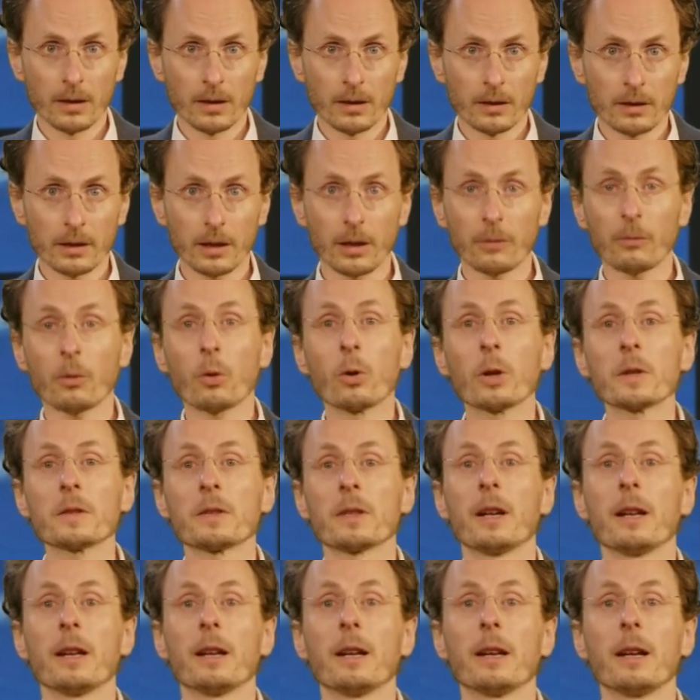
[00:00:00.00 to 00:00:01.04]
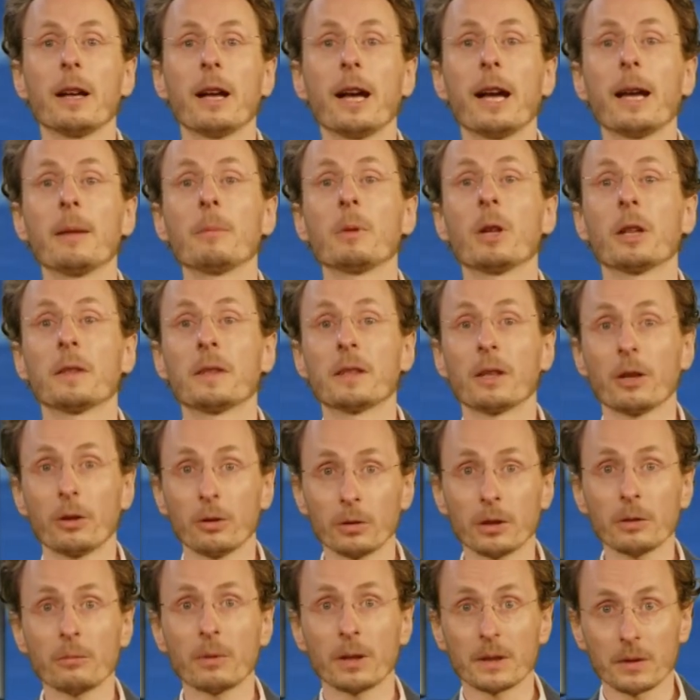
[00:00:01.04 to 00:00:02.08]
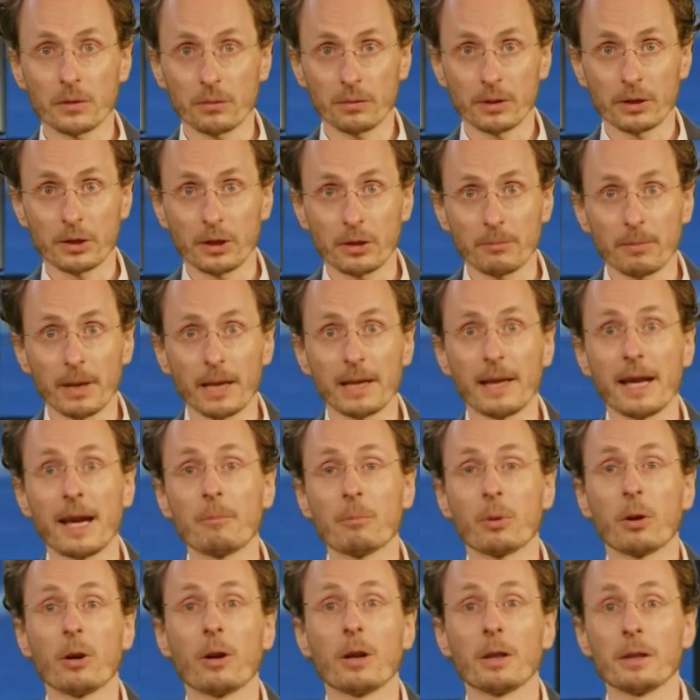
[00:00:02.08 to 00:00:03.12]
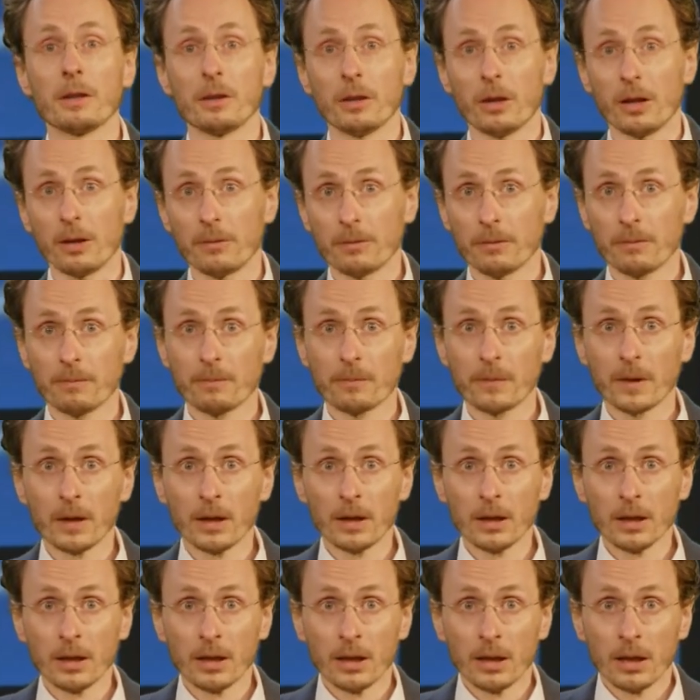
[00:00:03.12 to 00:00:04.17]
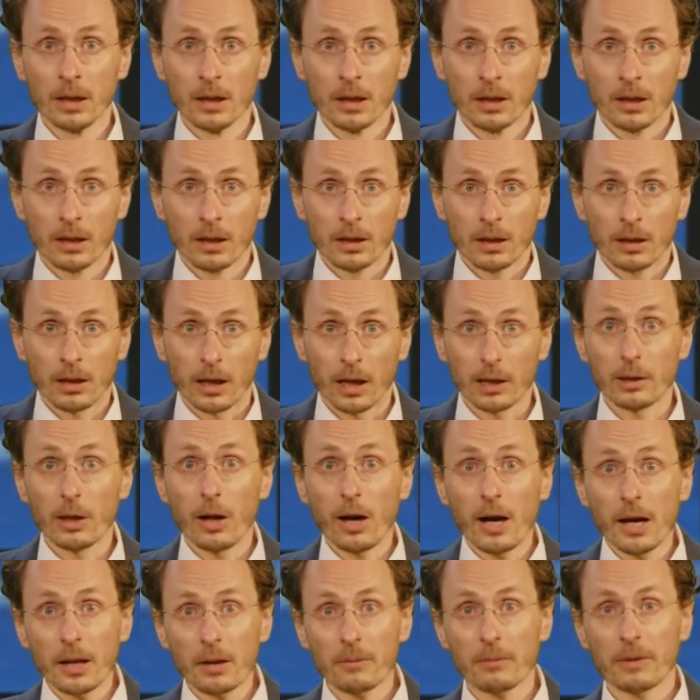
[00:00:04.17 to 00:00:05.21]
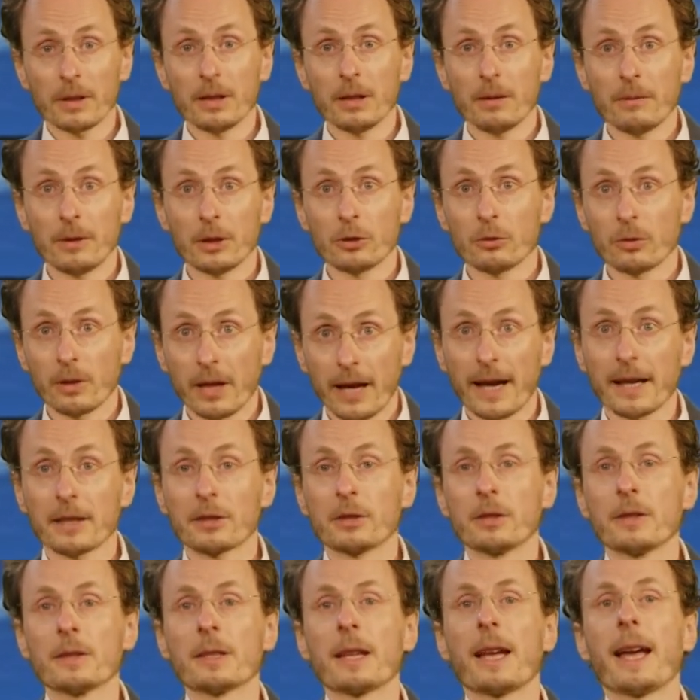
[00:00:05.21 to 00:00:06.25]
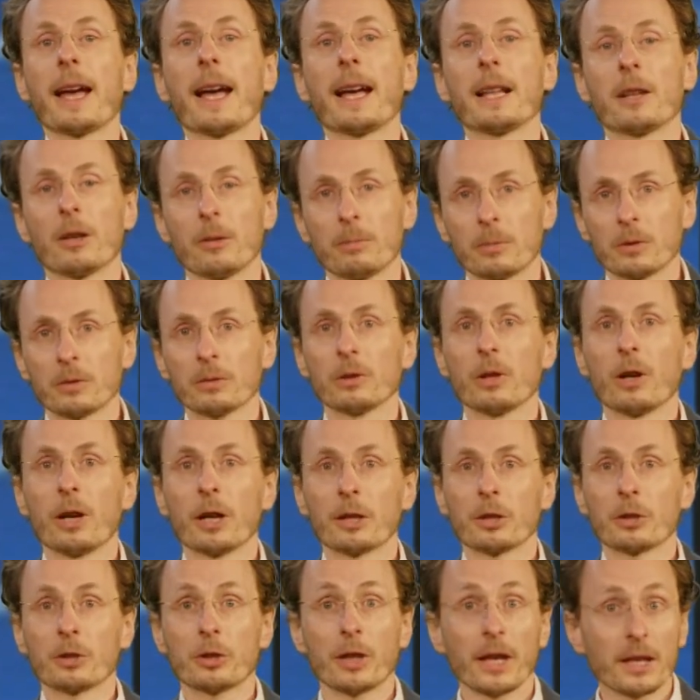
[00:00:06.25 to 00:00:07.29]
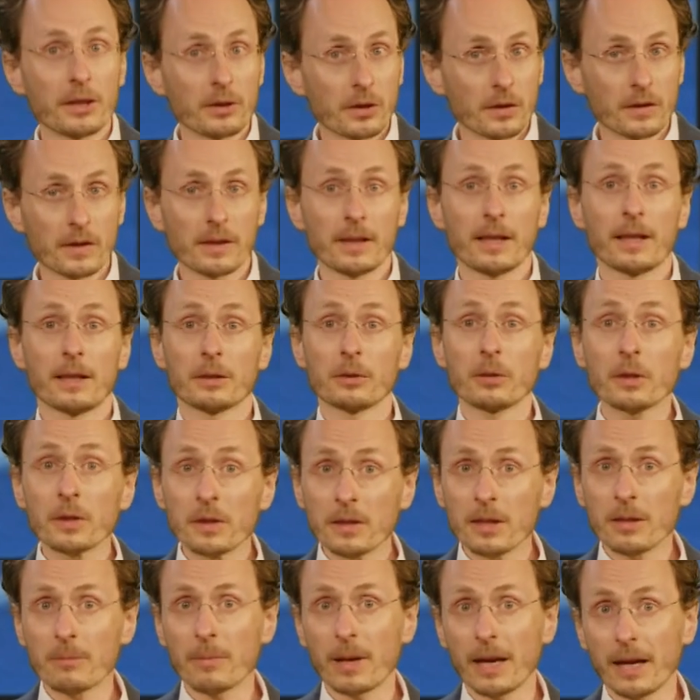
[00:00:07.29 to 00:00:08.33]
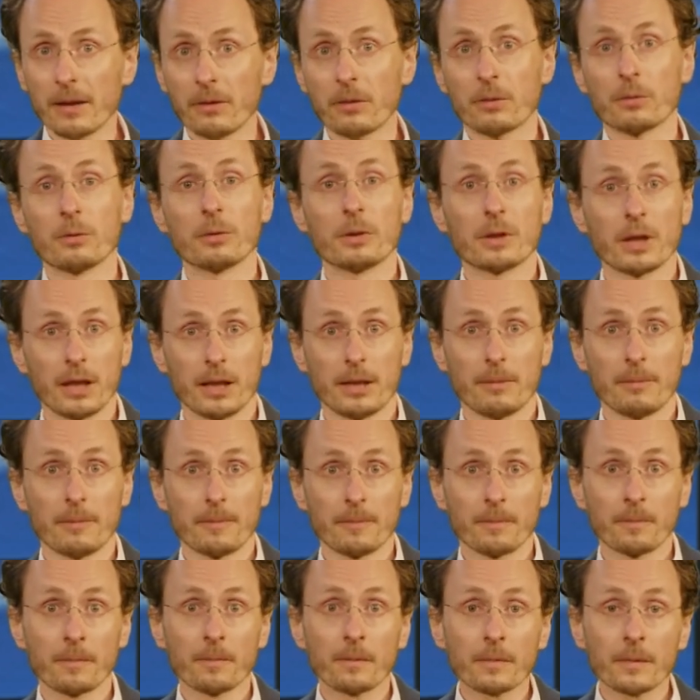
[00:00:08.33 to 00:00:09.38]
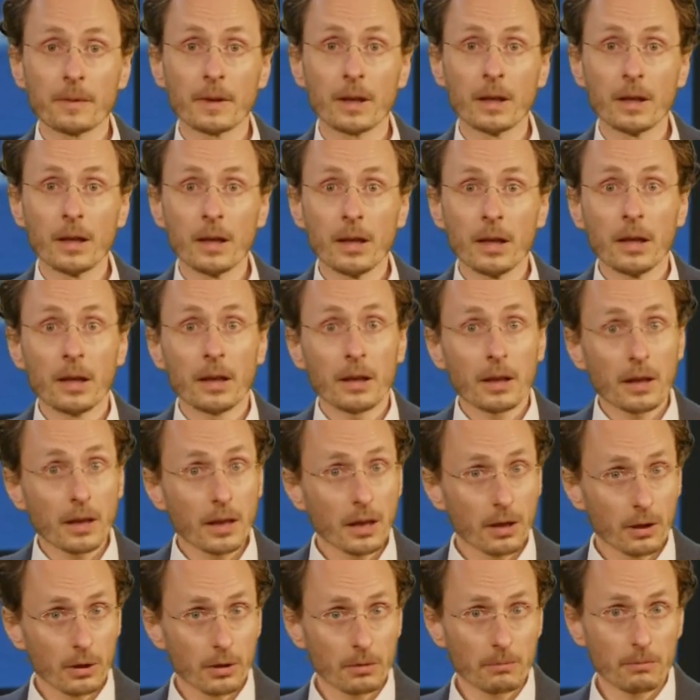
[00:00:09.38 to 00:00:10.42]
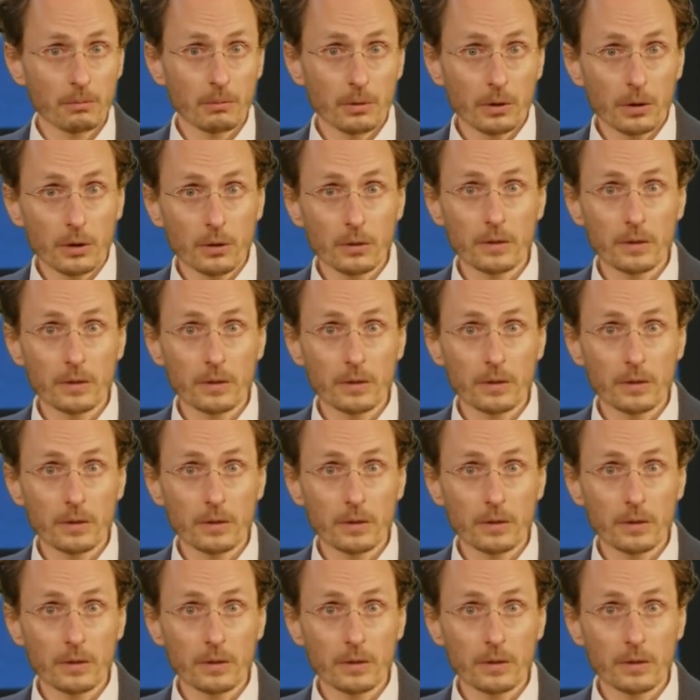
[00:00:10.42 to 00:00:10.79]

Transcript: Now, of course, I'm not the only one switching my lamp on and off. A lot of individual actions add up to large changes in electricity demand through time. Here you